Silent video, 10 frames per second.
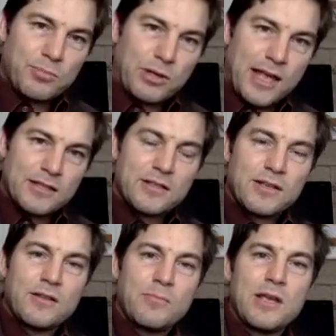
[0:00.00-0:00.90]
planted
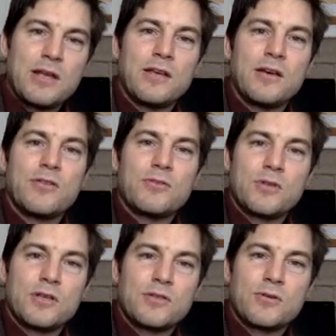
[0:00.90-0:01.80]
in the media through
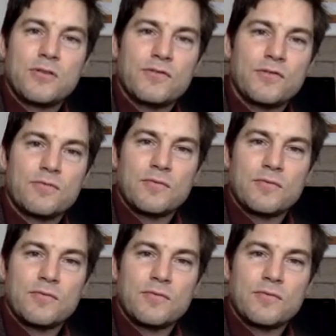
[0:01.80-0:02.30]
these sort of